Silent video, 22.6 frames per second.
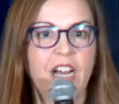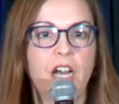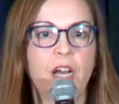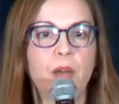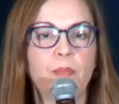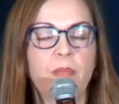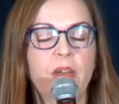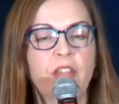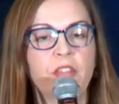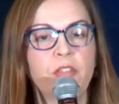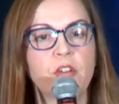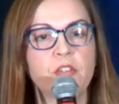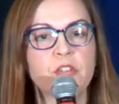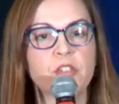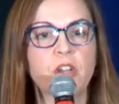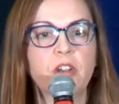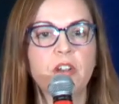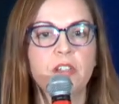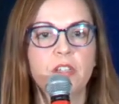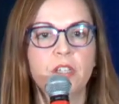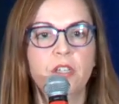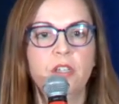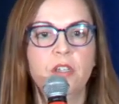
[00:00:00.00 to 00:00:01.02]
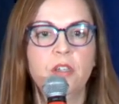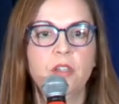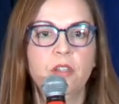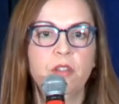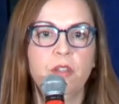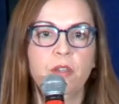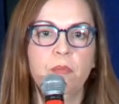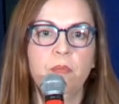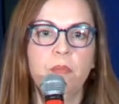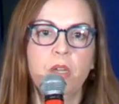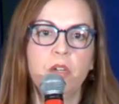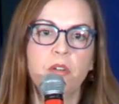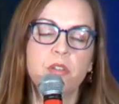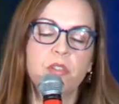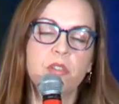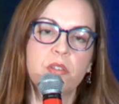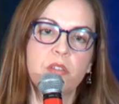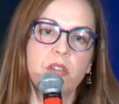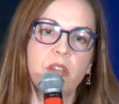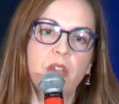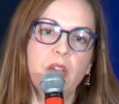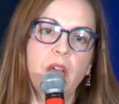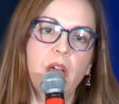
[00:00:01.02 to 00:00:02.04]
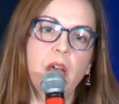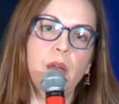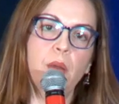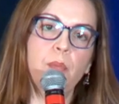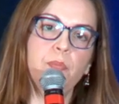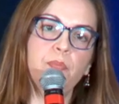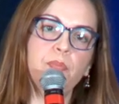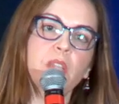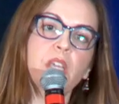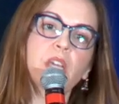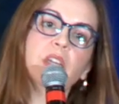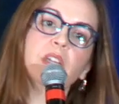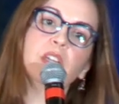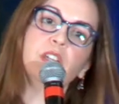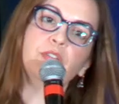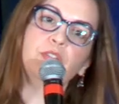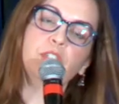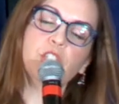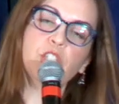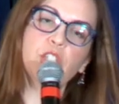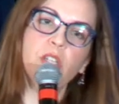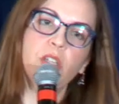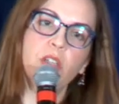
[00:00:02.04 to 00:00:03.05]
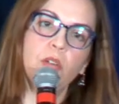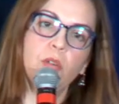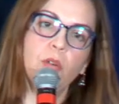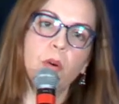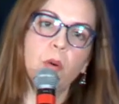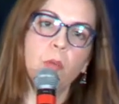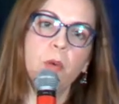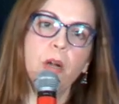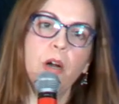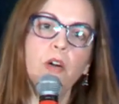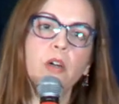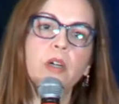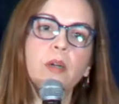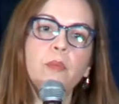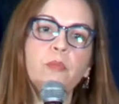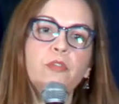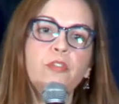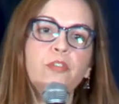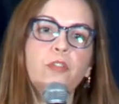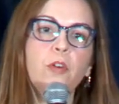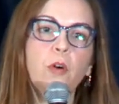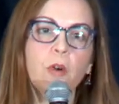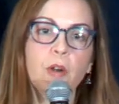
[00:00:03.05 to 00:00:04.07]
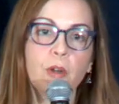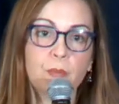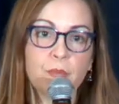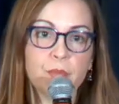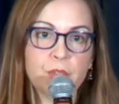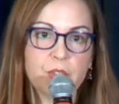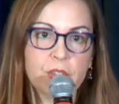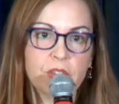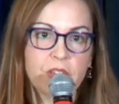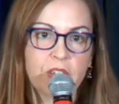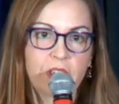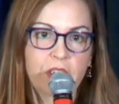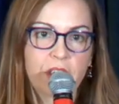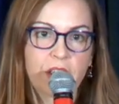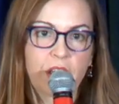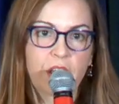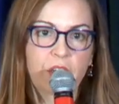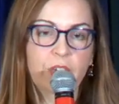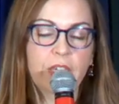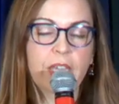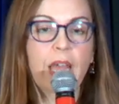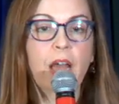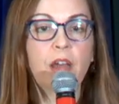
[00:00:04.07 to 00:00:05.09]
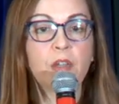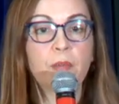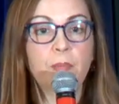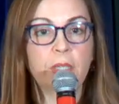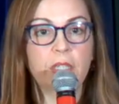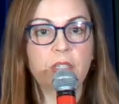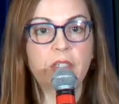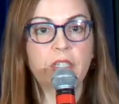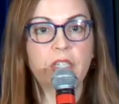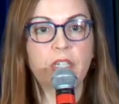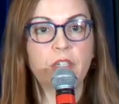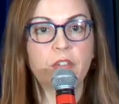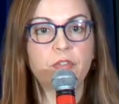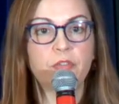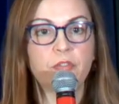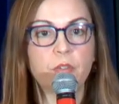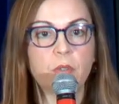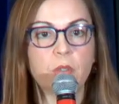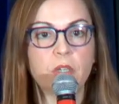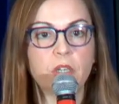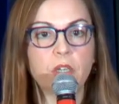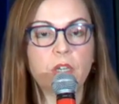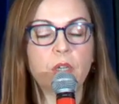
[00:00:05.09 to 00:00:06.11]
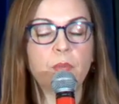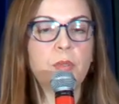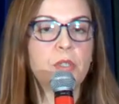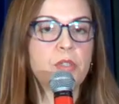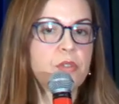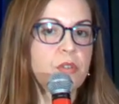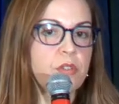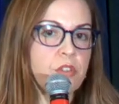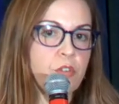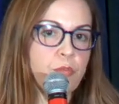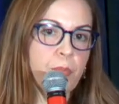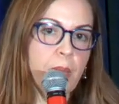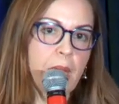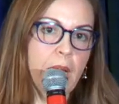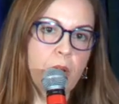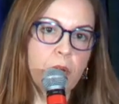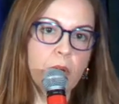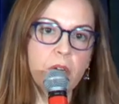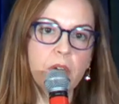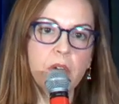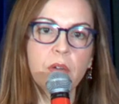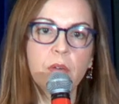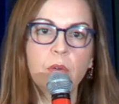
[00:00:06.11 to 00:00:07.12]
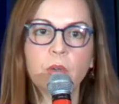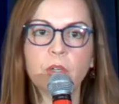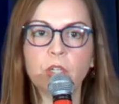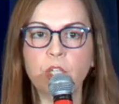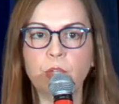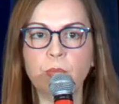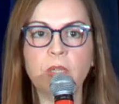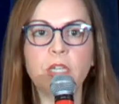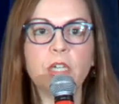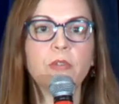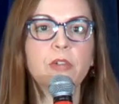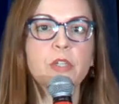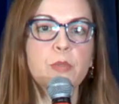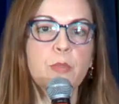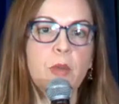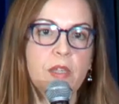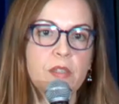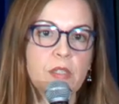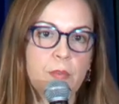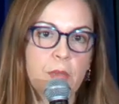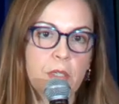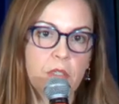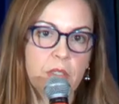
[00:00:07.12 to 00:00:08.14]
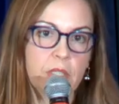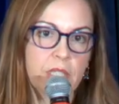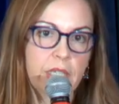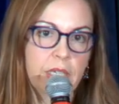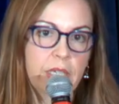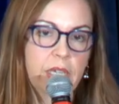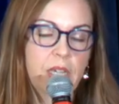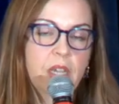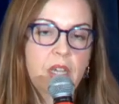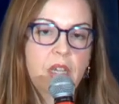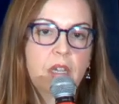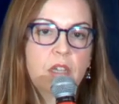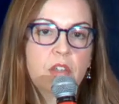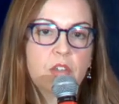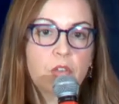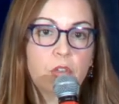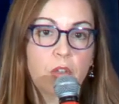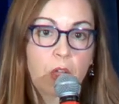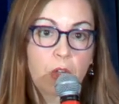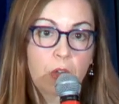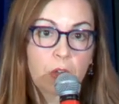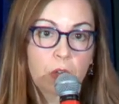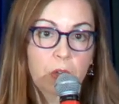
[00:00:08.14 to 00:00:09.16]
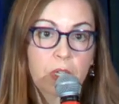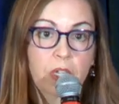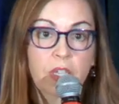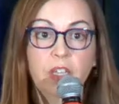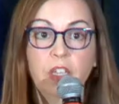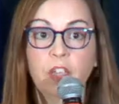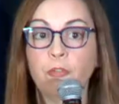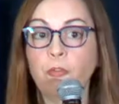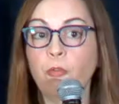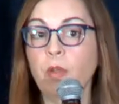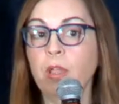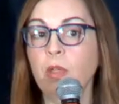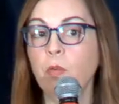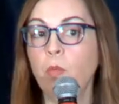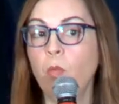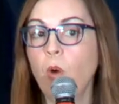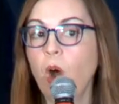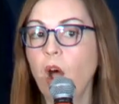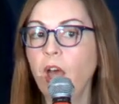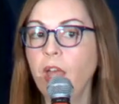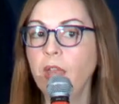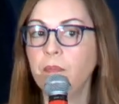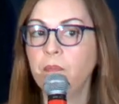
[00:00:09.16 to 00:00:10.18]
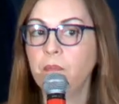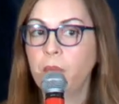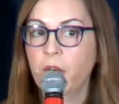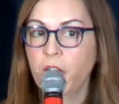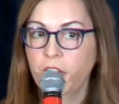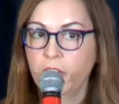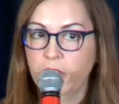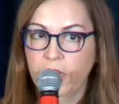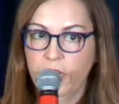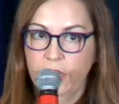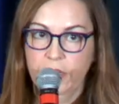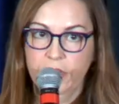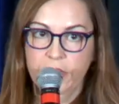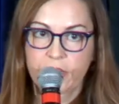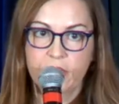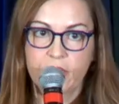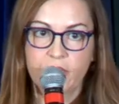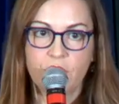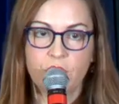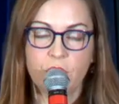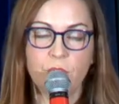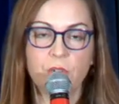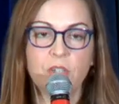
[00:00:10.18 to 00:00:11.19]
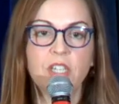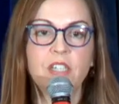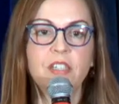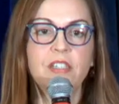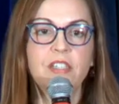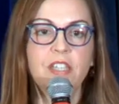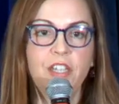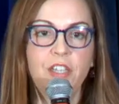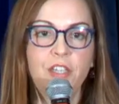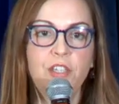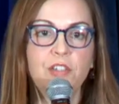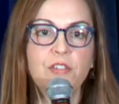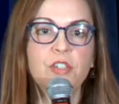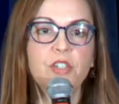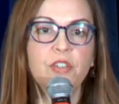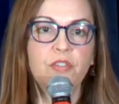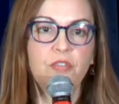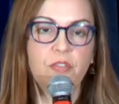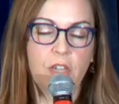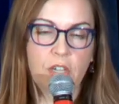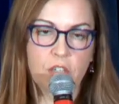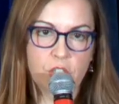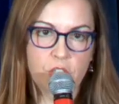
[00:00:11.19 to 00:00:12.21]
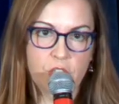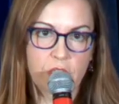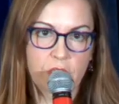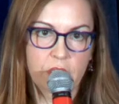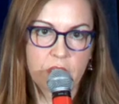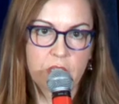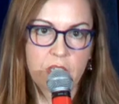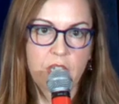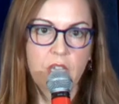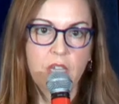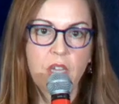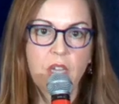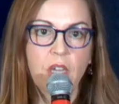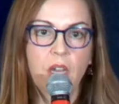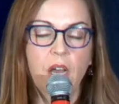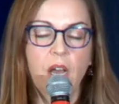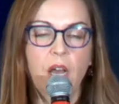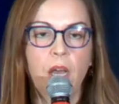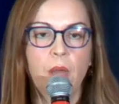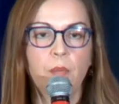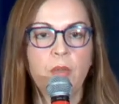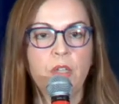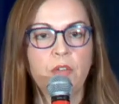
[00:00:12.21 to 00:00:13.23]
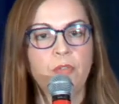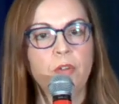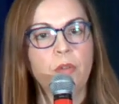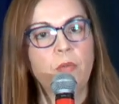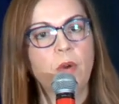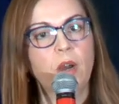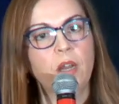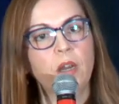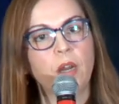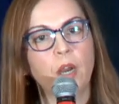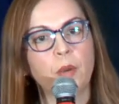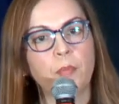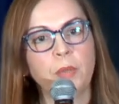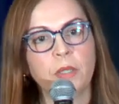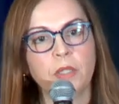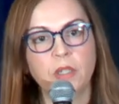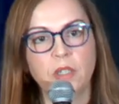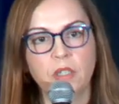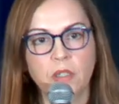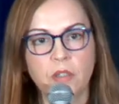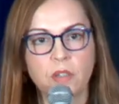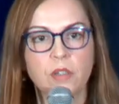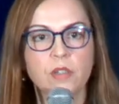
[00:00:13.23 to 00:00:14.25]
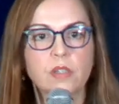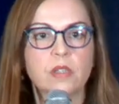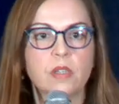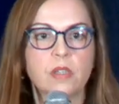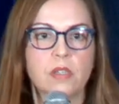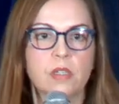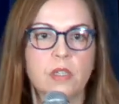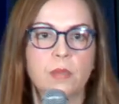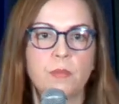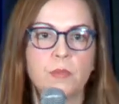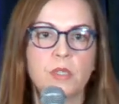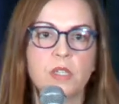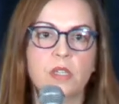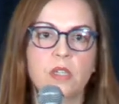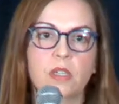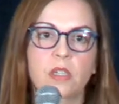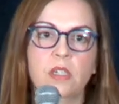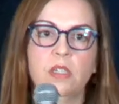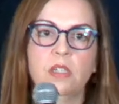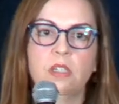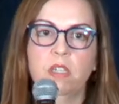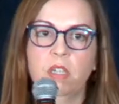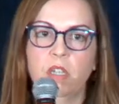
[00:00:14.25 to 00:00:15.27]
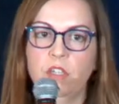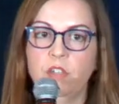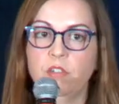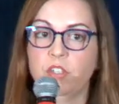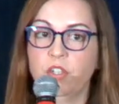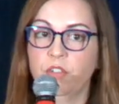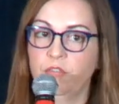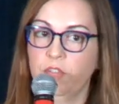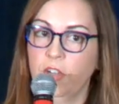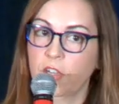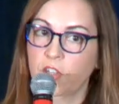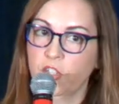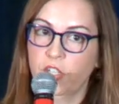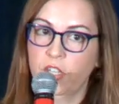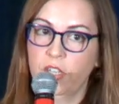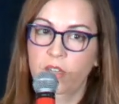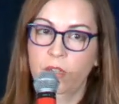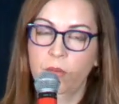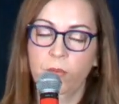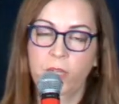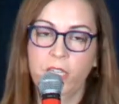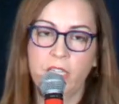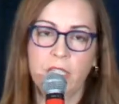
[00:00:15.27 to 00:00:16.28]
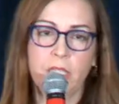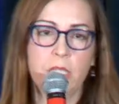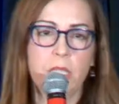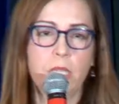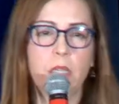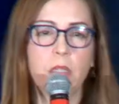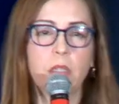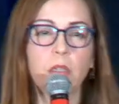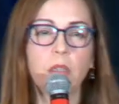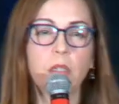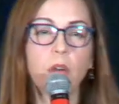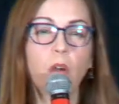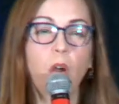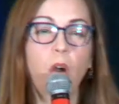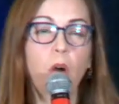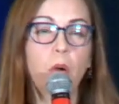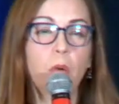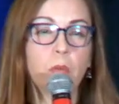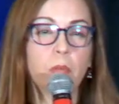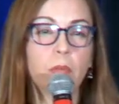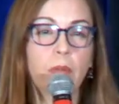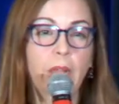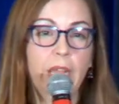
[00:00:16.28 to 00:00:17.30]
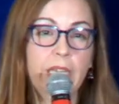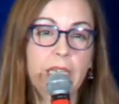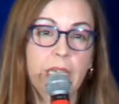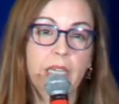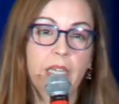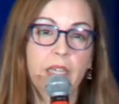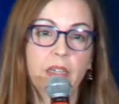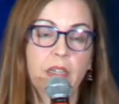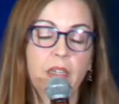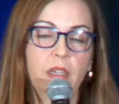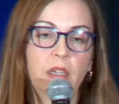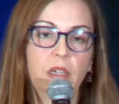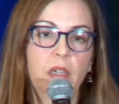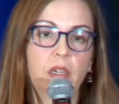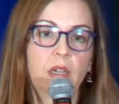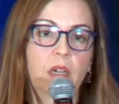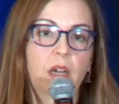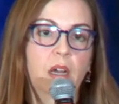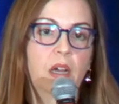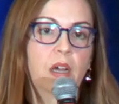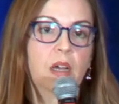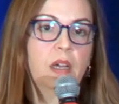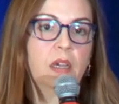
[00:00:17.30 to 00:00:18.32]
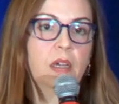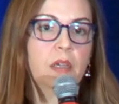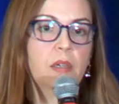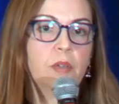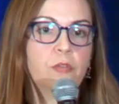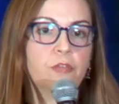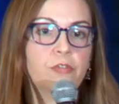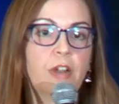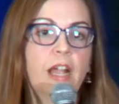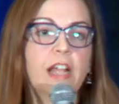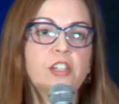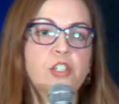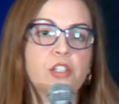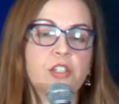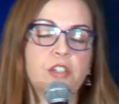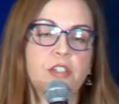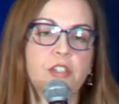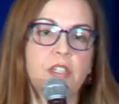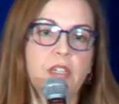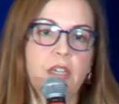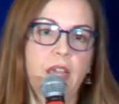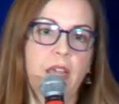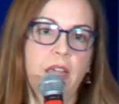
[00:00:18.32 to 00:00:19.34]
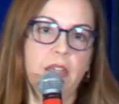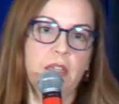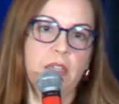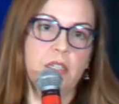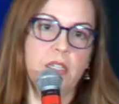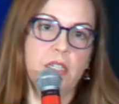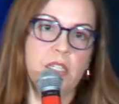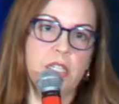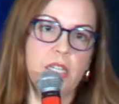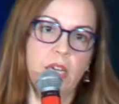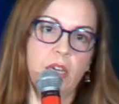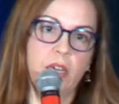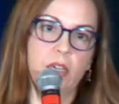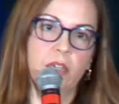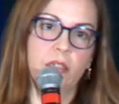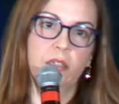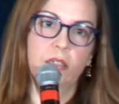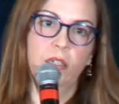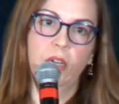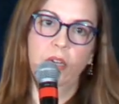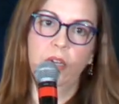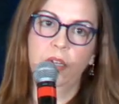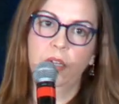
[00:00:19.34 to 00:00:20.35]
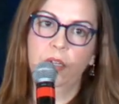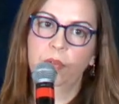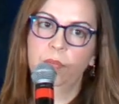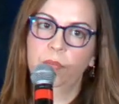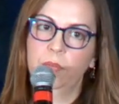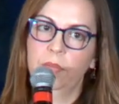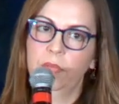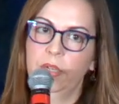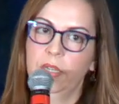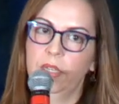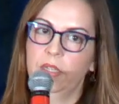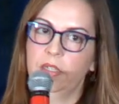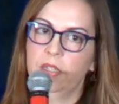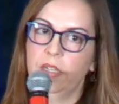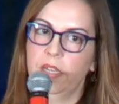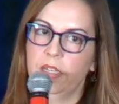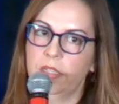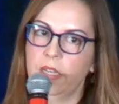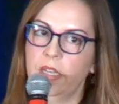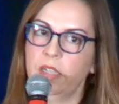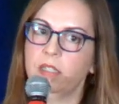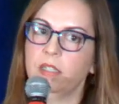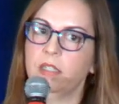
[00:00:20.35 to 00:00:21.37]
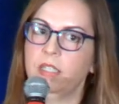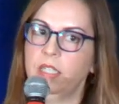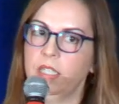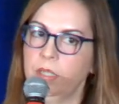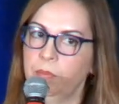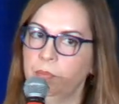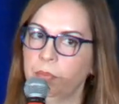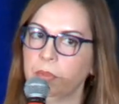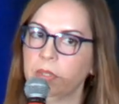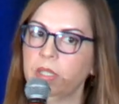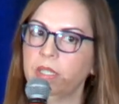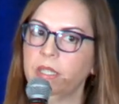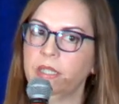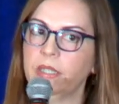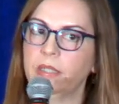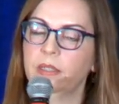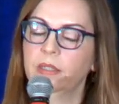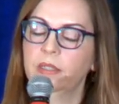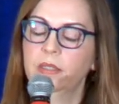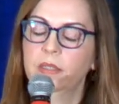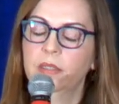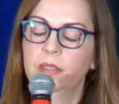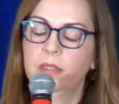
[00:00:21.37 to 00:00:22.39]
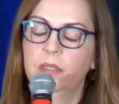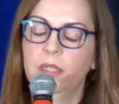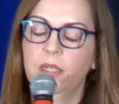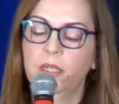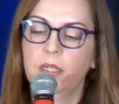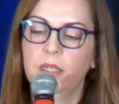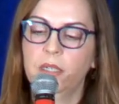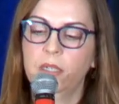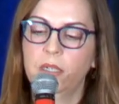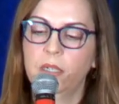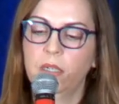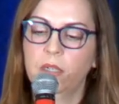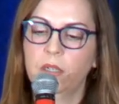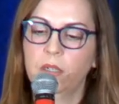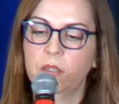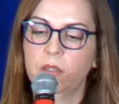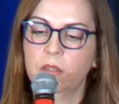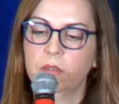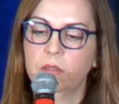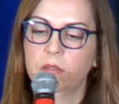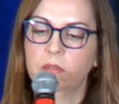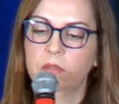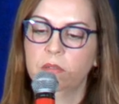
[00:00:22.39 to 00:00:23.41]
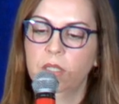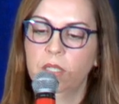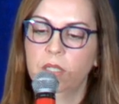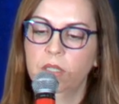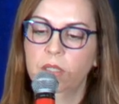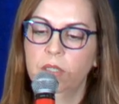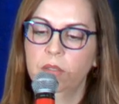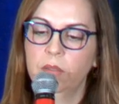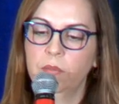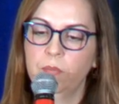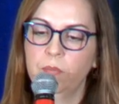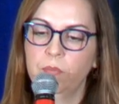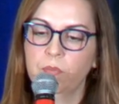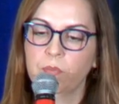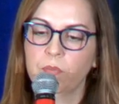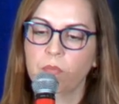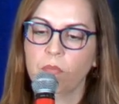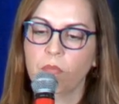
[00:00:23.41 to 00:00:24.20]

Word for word: um, and those aren't the, the most um, efficient or welcome forms of accountability for abuses of power or human irresponsibility. So if we want markets to continue to function, um, if we want our political systems to continue to function, and we can see that they're already uh, fractured and, uh, um, and, and, and, deeply uh, um,